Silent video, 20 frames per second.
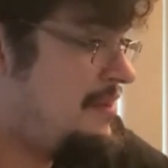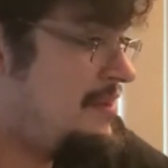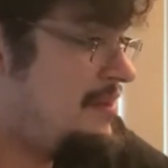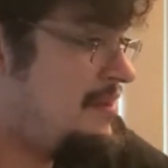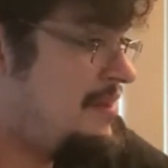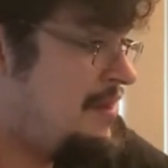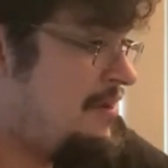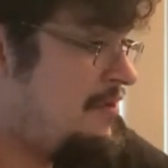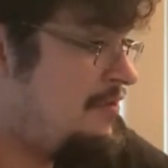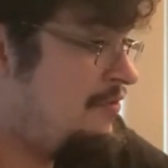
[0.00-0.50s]

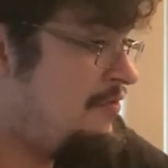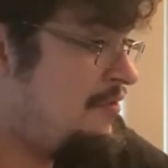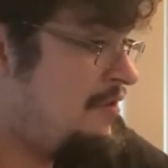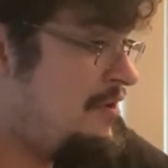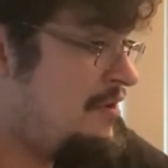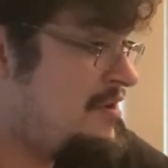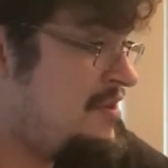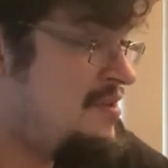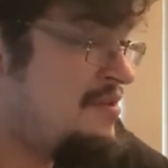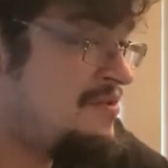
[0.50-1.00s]
yeah.
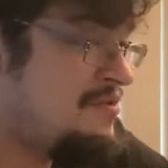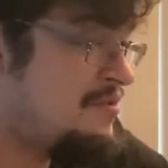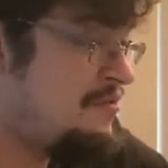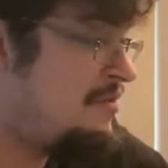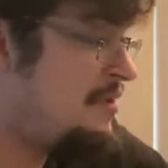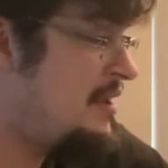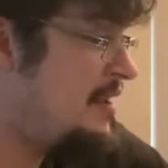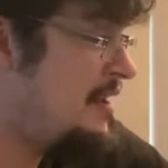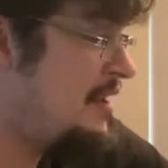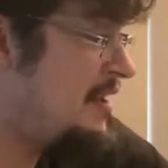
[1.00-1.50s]
Overall, you know
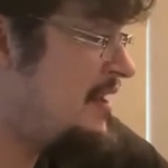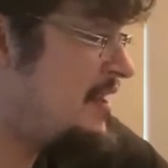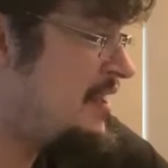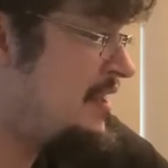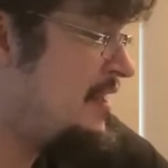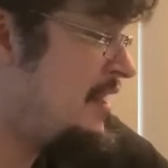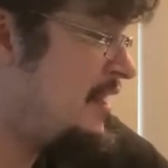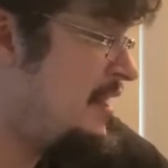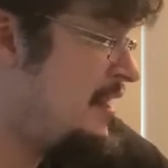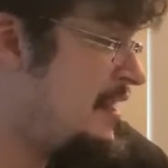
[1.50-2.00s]
what?
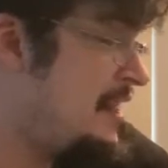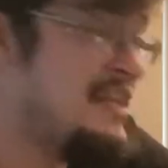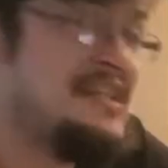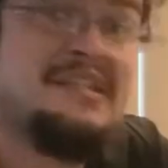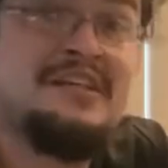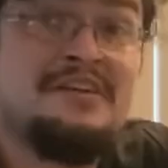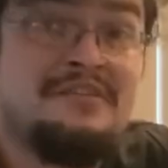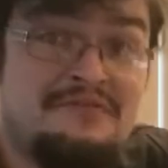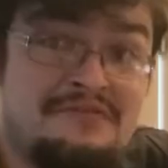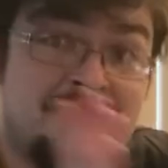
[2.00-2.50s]
Again,
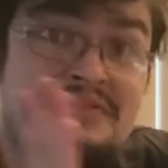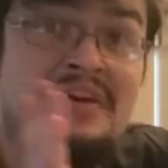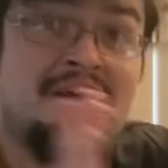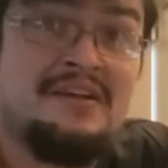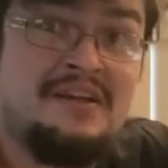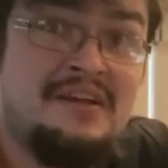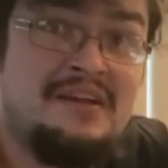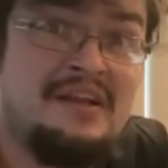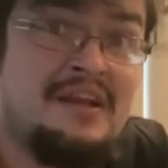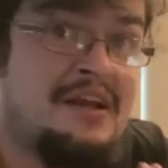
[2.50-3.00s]

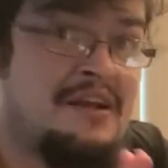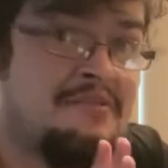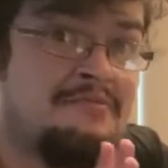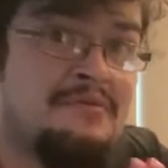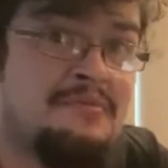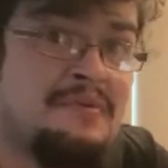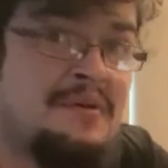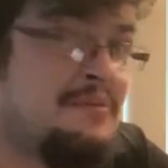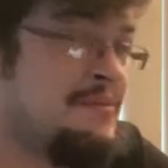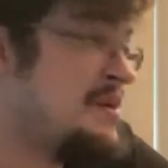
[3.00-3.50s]
I
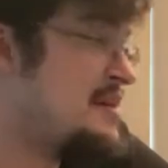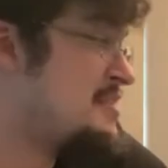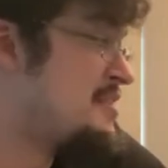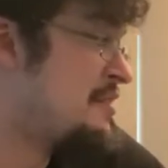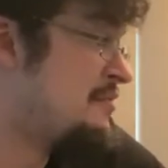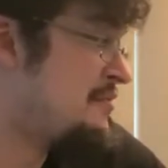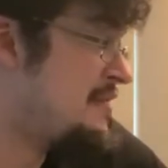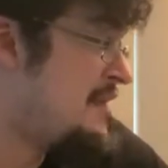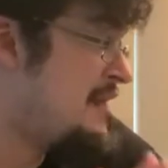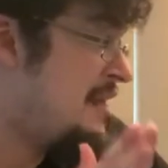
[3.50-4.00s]
repeat
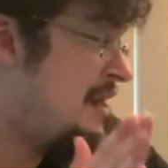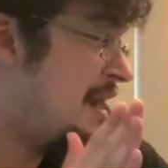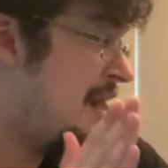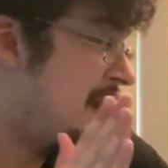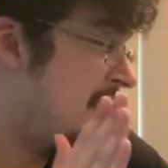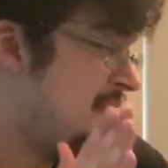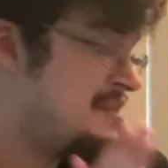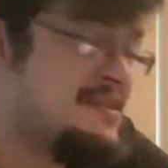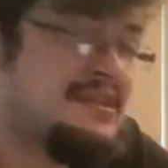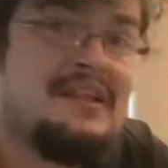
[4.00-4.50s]
myself.
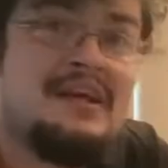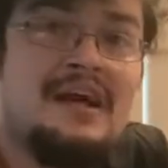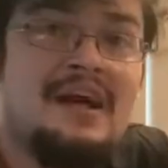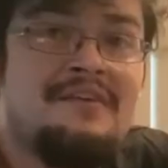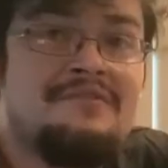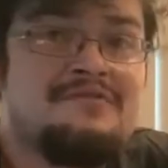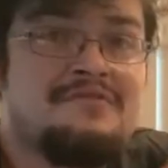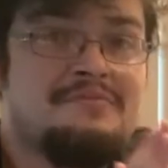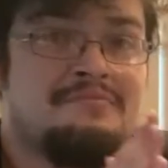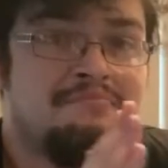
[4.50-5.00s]
I did
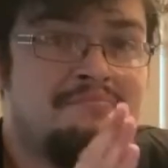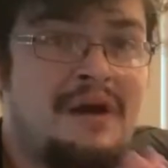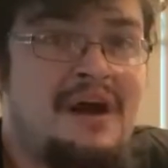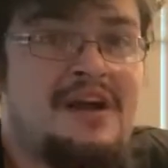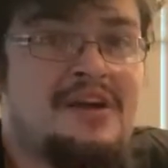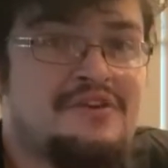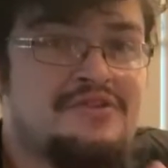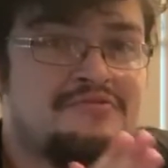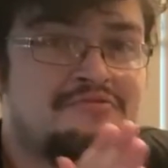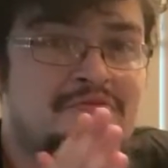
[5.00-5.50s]
have some
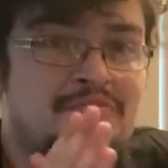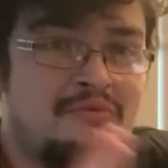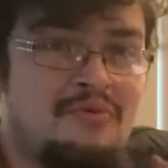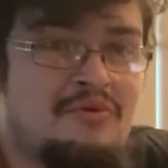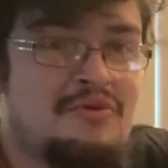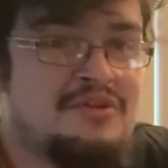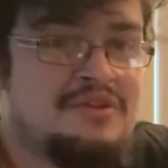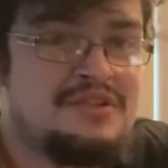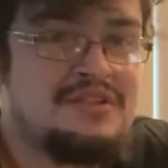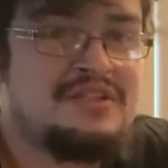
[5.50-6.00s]
buyer's
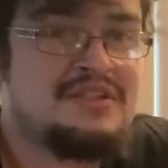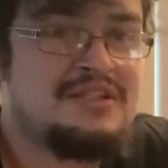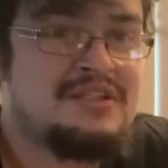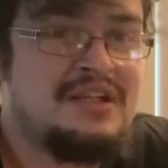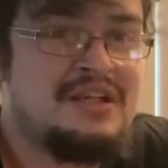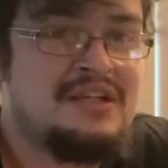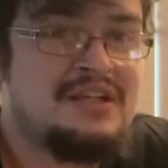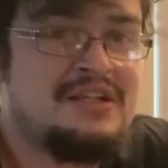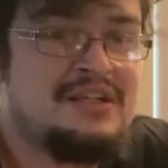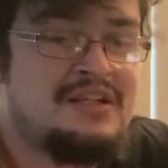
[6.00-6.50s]
remorse
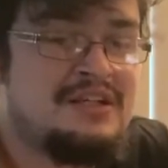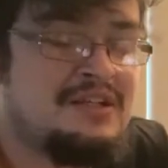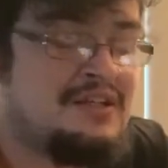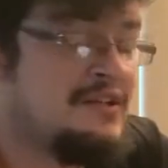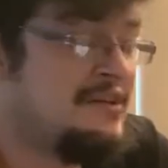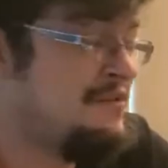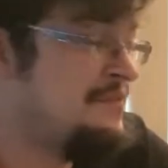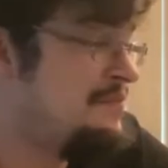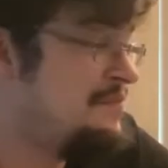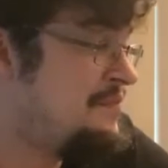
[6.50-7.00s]

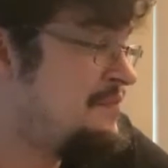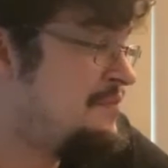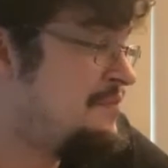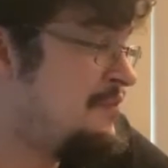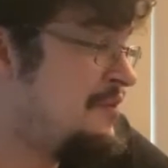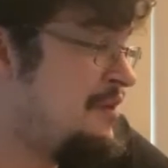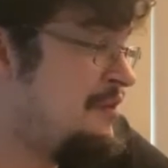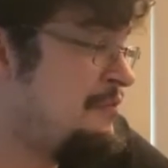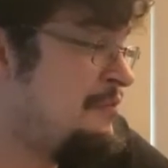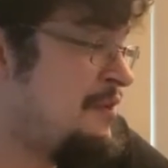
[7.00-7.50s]

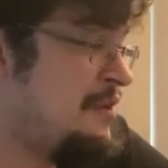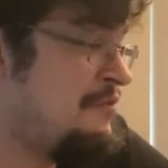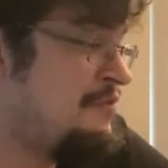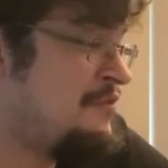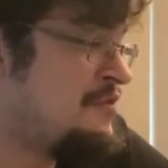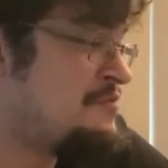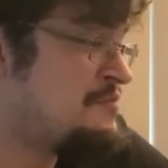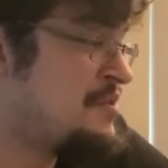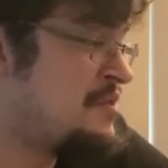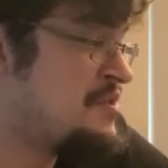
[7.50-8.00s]
when I
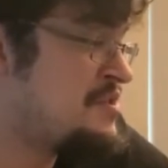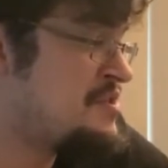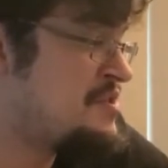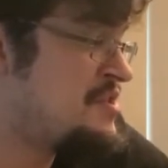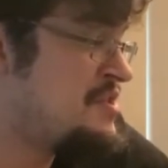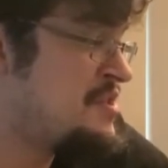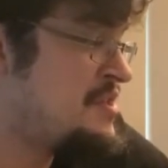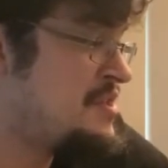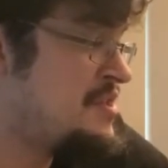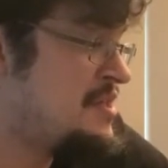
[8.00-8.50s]
first
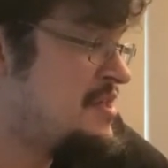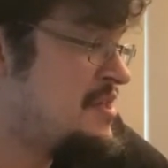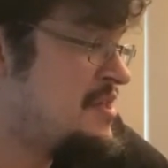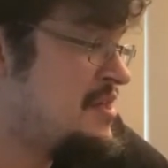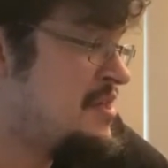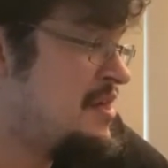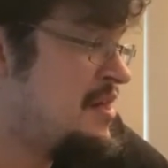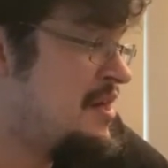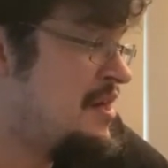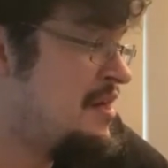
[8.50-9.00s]
purchased it,
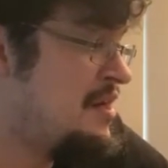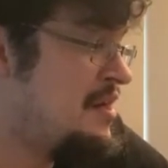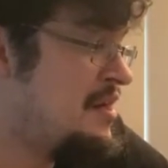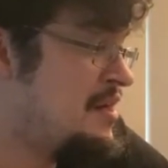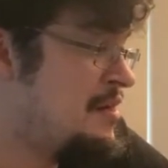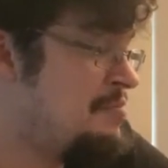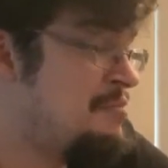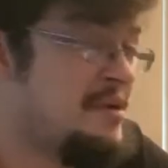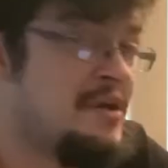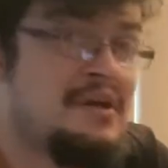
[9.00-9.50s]

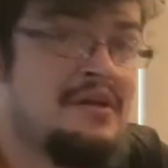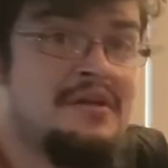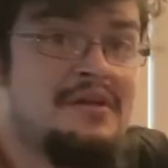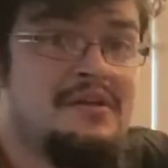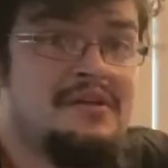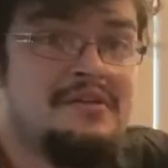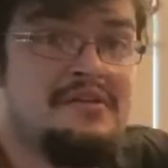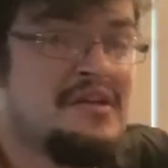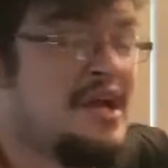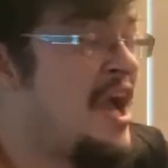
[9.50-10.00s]
but
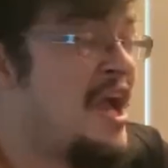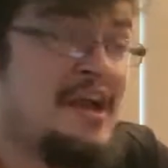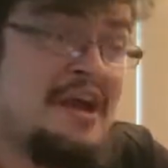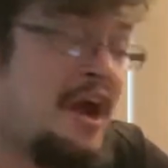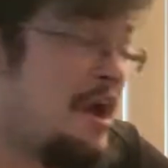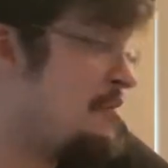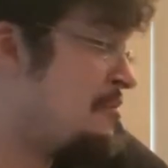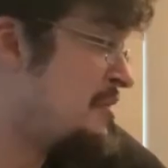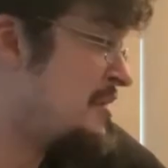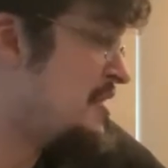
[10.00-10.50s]

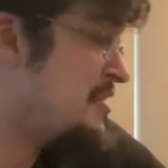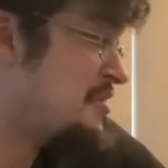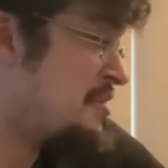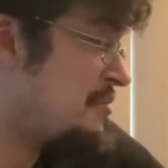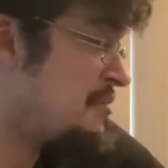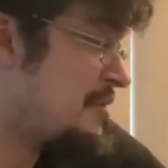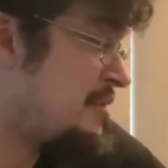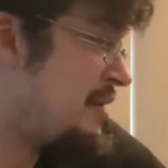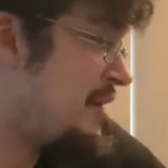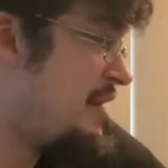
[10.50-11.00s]
I really
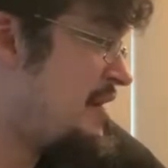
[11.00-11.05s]
don't regret